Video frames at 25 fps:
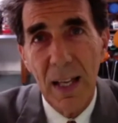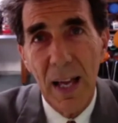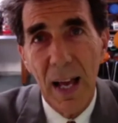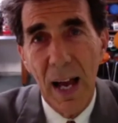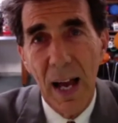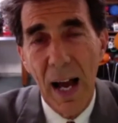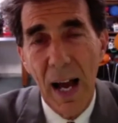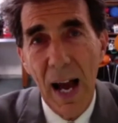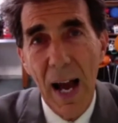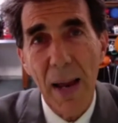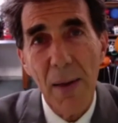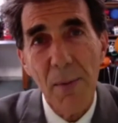
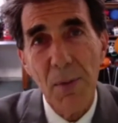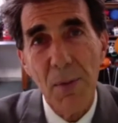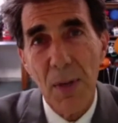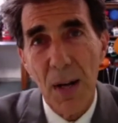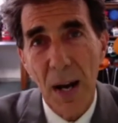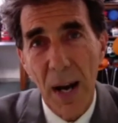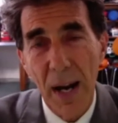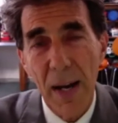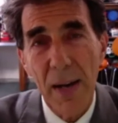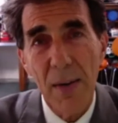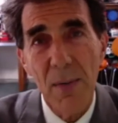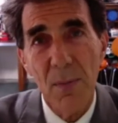I'd,
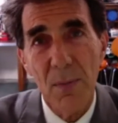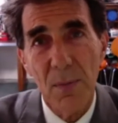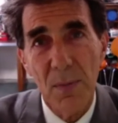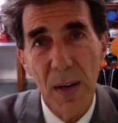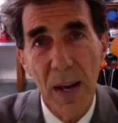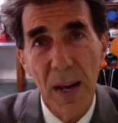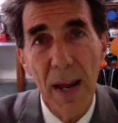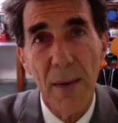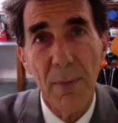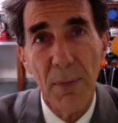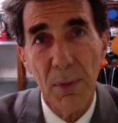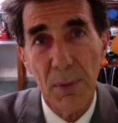I'd
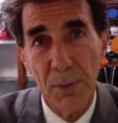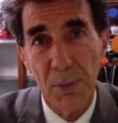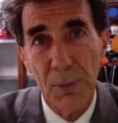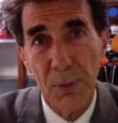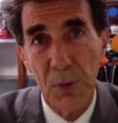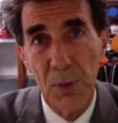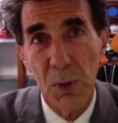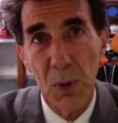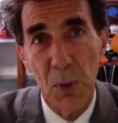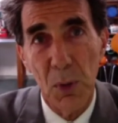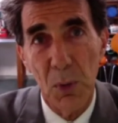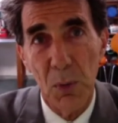have a
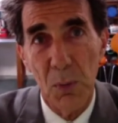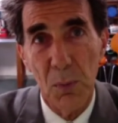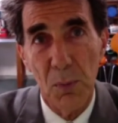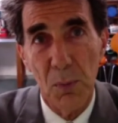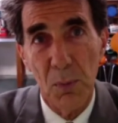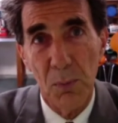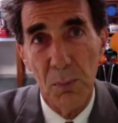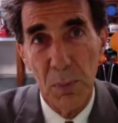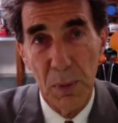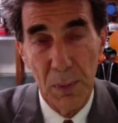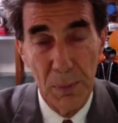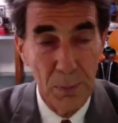flu
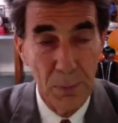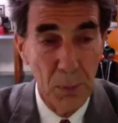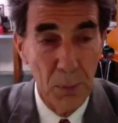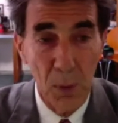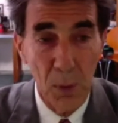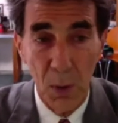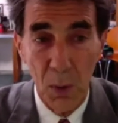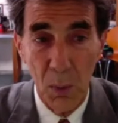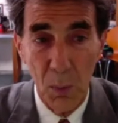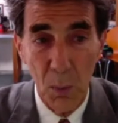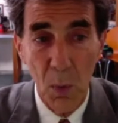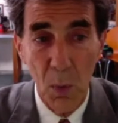before
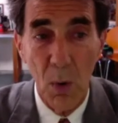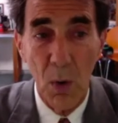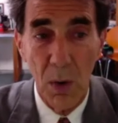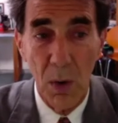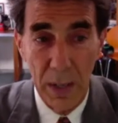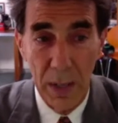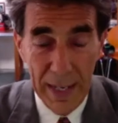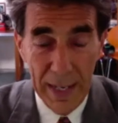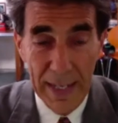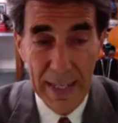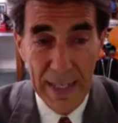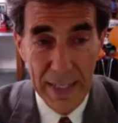a war
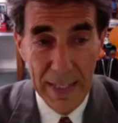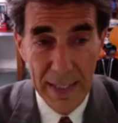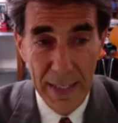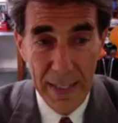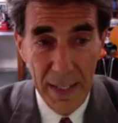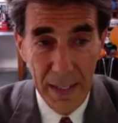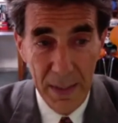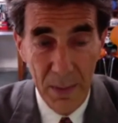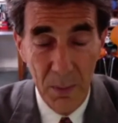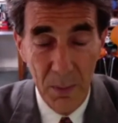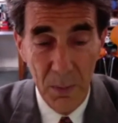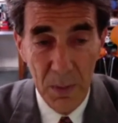any
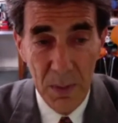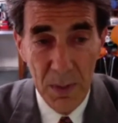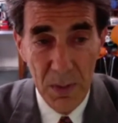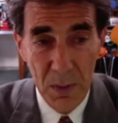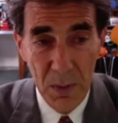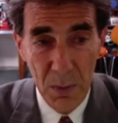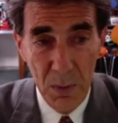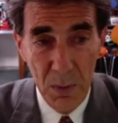day. Wouldn't you